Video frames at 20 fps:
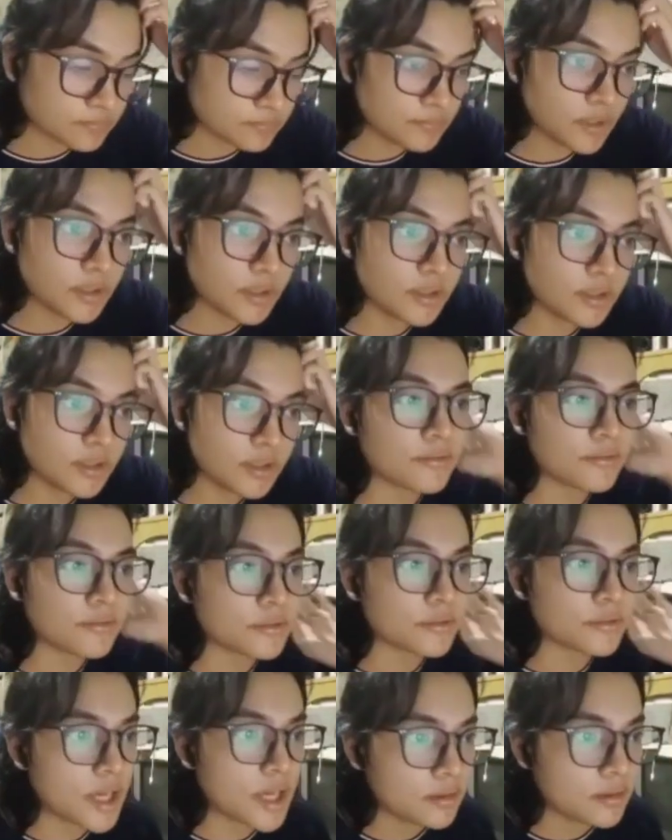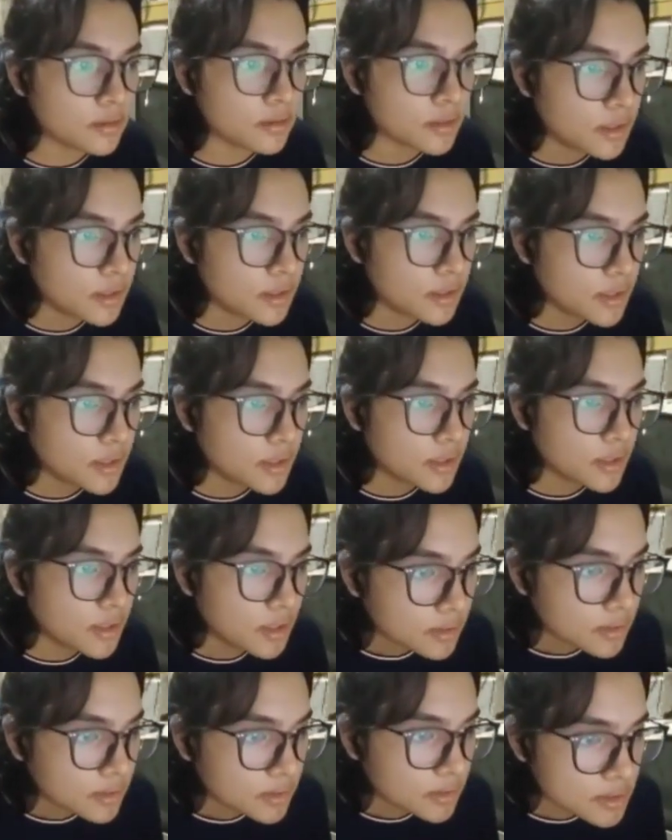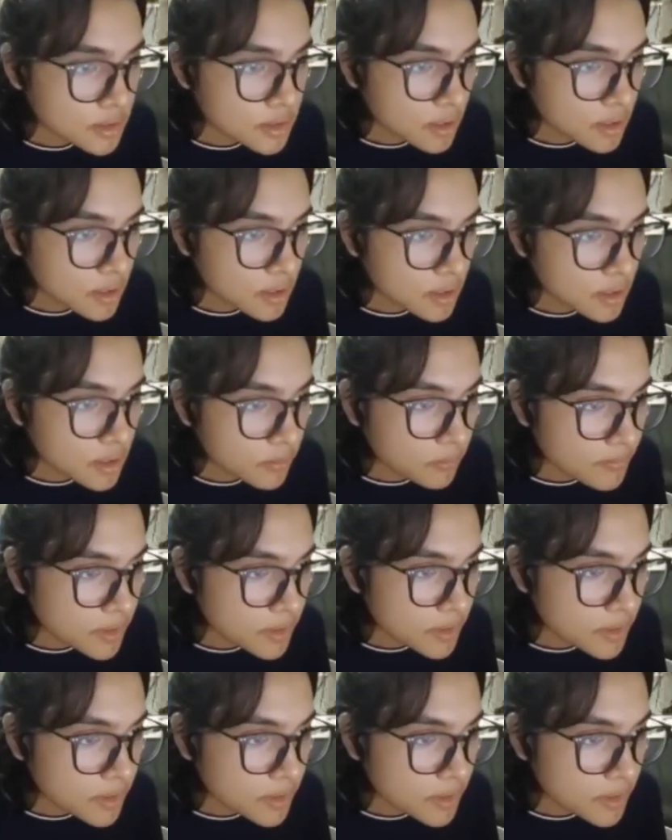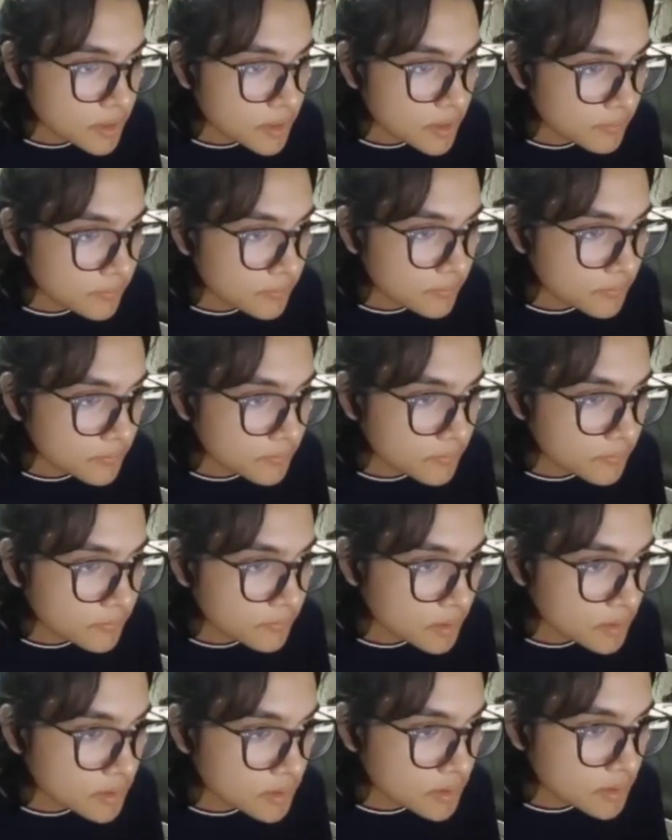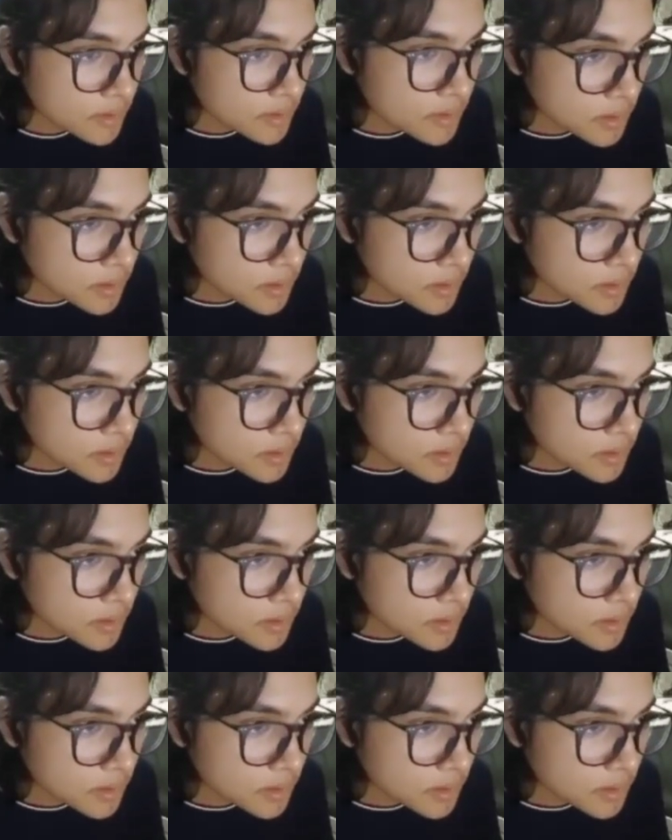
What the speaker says: and after that, this is now going to be a left, and this is going to